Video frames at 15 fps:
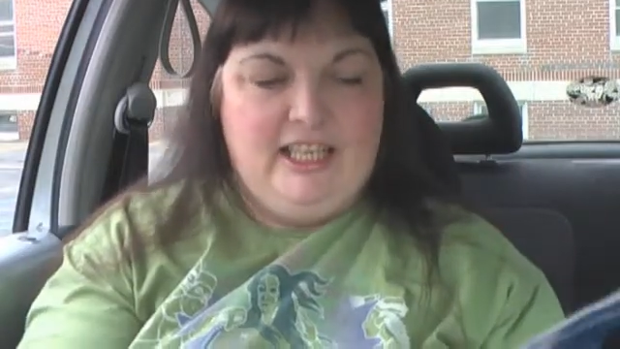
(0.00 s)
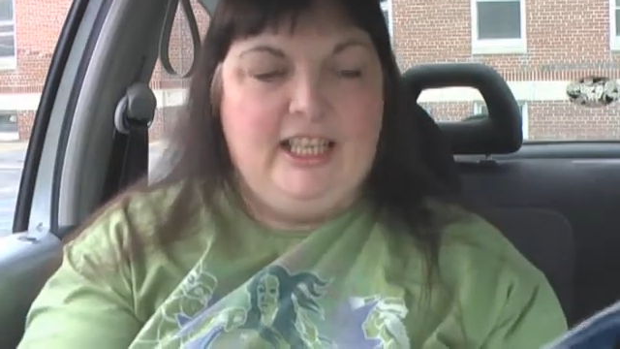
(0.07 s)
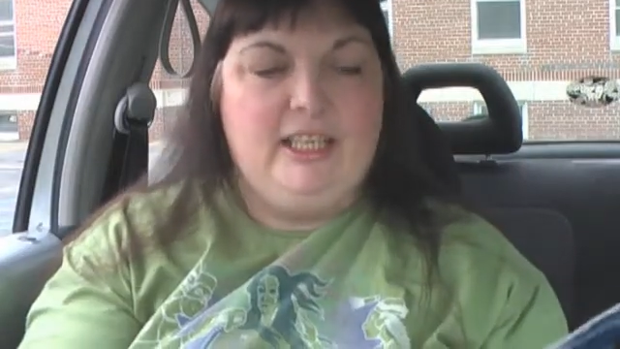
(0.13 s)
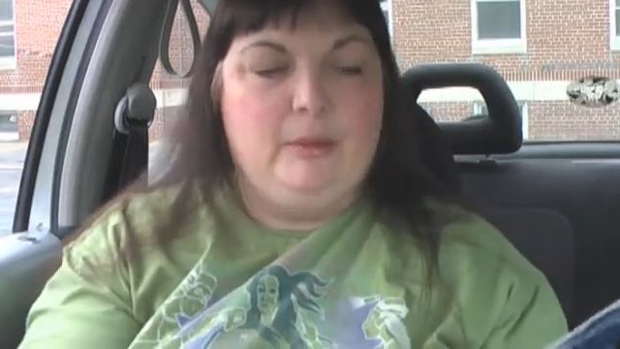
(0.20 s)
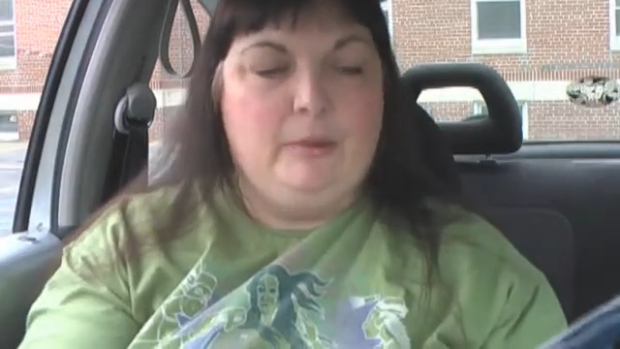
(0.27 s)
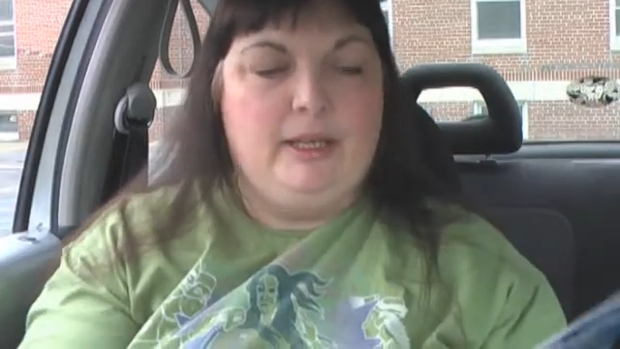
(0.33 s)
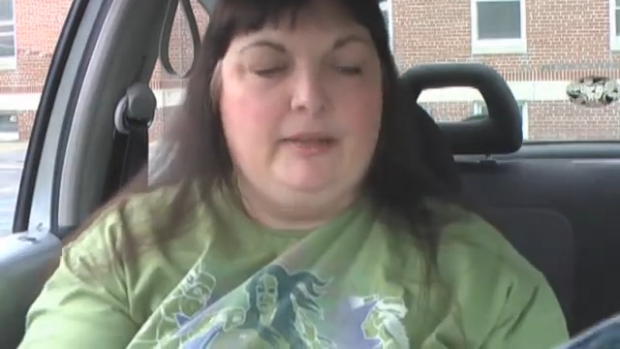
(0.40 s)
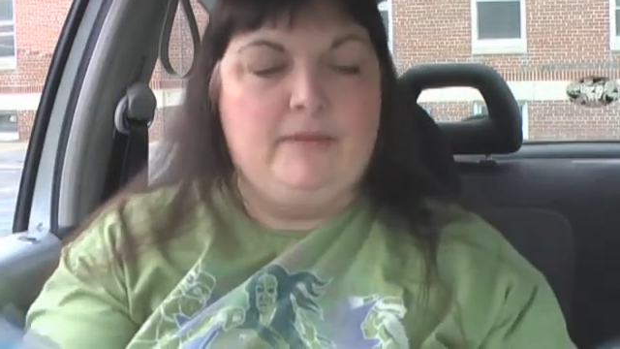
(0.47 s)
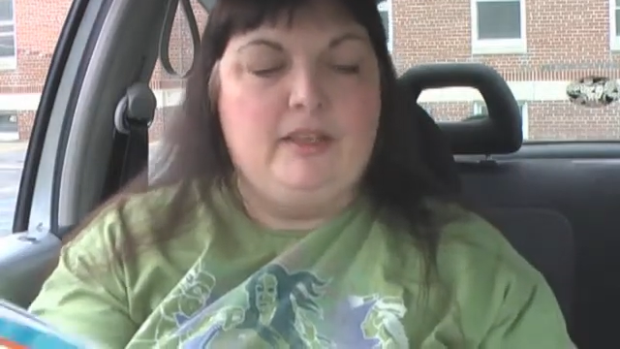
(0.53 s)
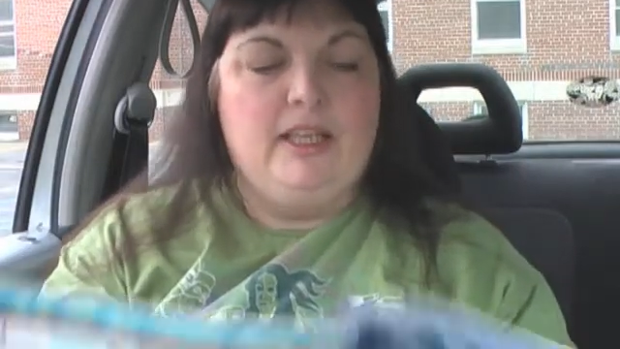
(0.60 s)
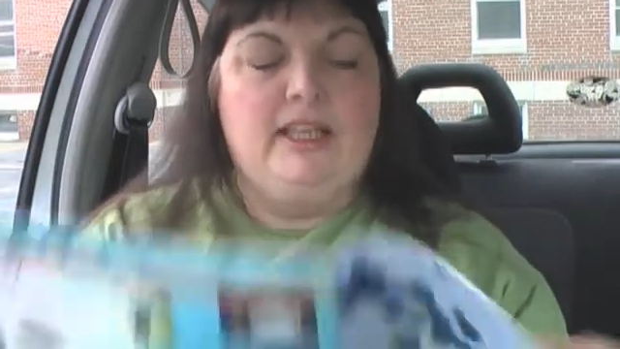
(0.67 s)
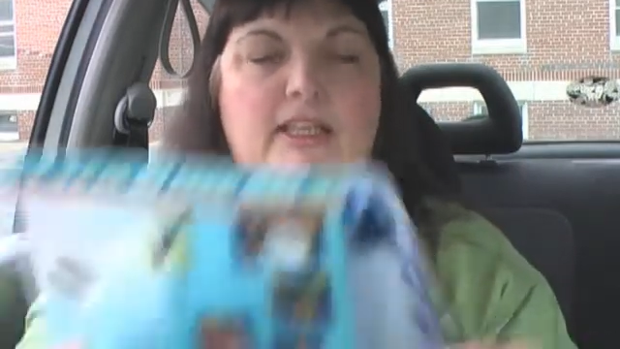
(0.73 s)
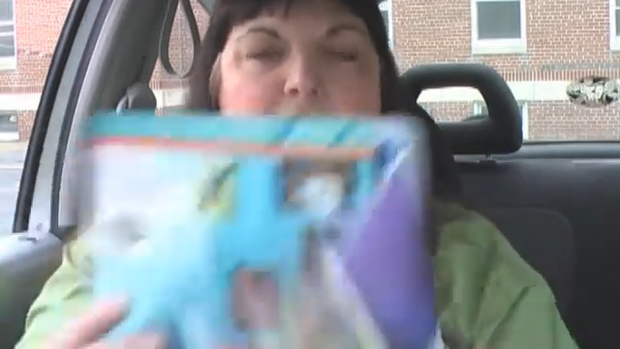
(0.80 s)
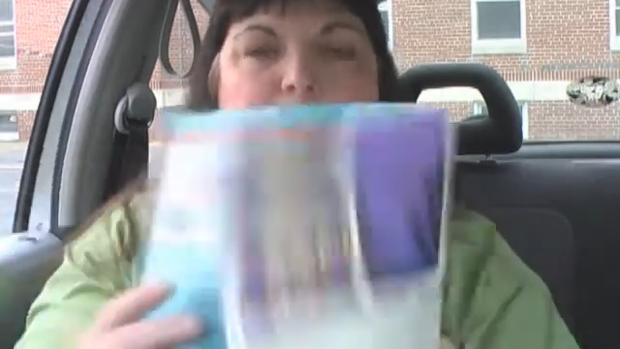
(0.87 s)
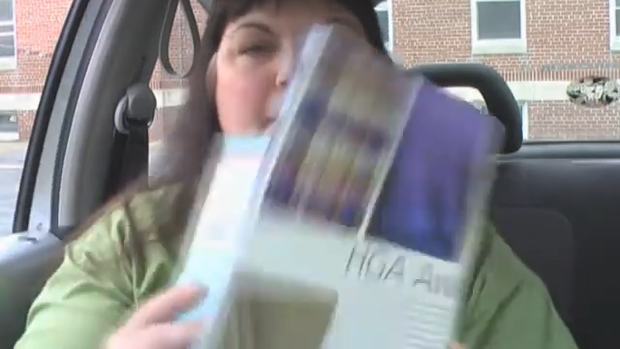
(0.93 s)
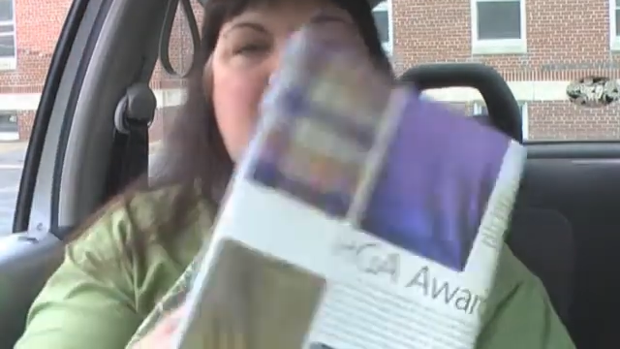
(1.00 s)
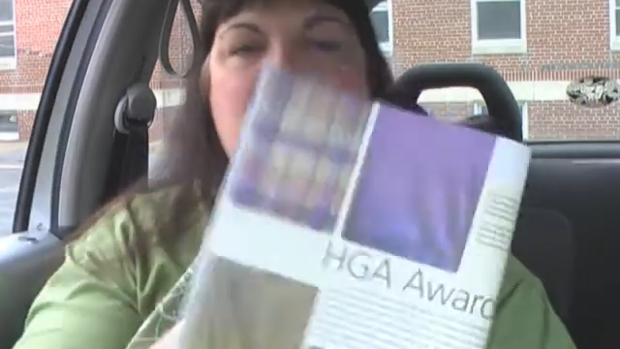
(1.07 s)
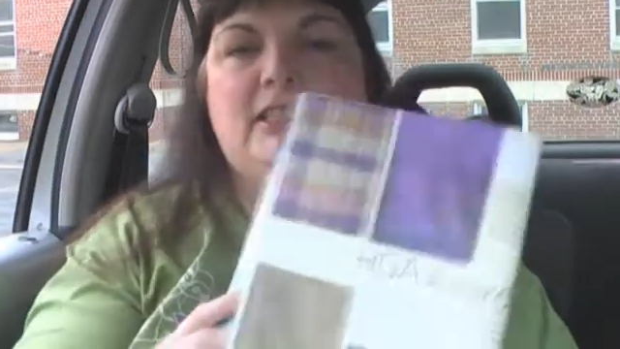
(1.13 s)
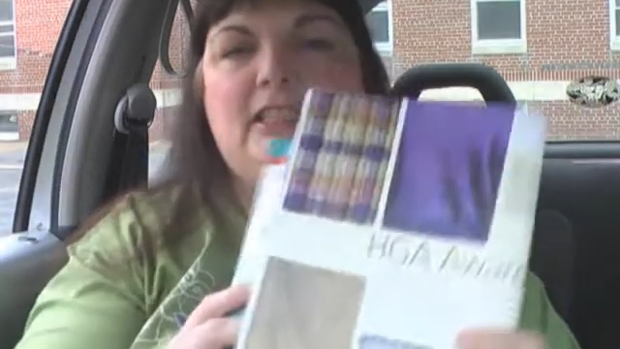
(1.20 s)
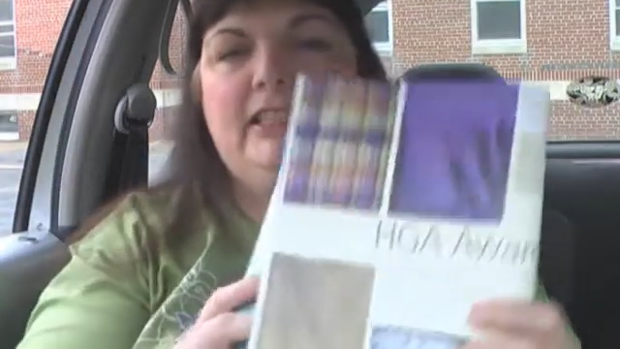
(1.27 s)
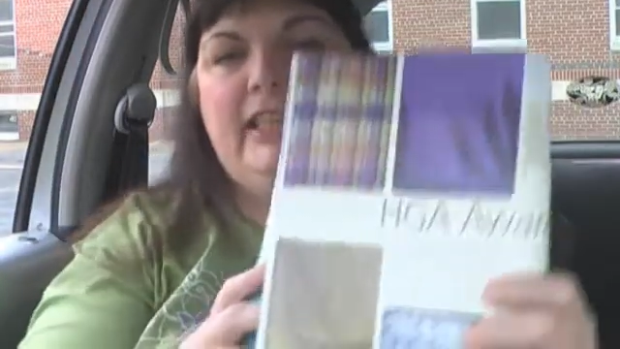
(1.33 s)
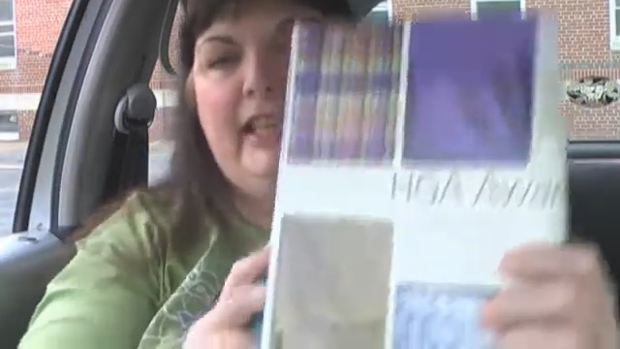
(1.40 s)
Anyway, it's
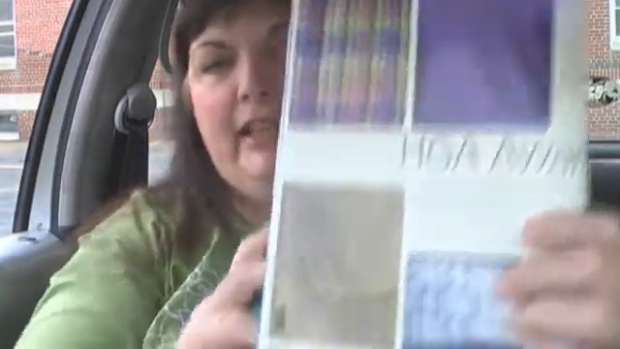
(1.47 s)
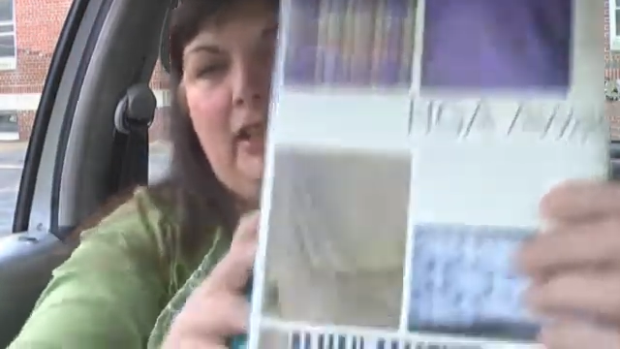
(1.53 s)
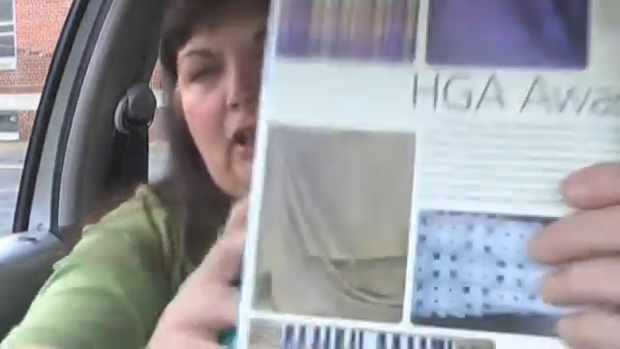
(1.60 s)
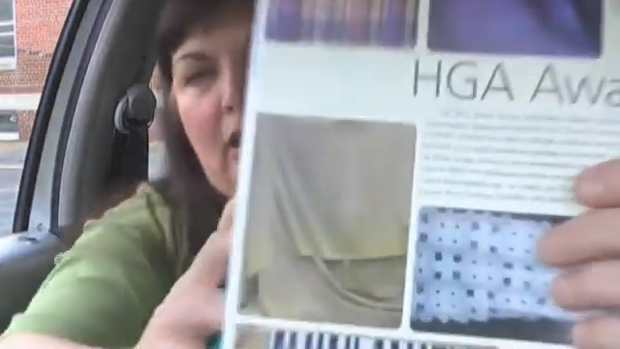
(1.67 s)
basically an,